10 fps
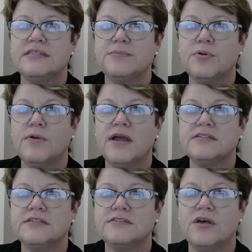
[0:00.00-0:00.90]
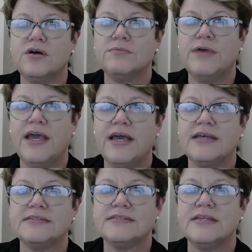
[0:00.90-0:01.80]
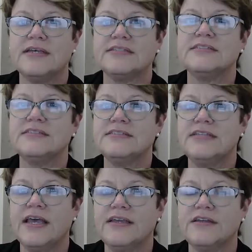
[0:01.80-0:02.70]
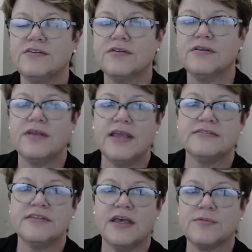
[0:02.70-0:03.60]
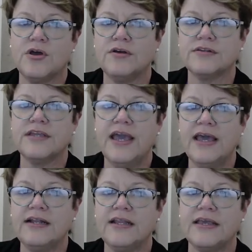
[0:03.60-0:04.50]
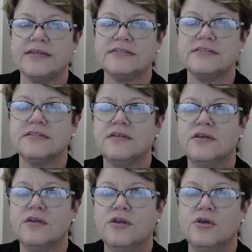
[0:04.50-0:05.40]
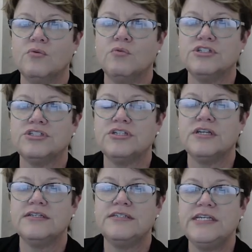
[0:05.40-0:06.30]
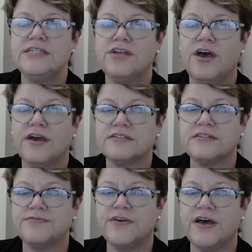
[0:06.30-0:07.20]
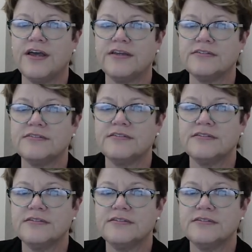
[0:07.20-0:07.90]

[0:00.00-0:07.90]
the peroxisome has a second enzyme called catalase, which detoxifies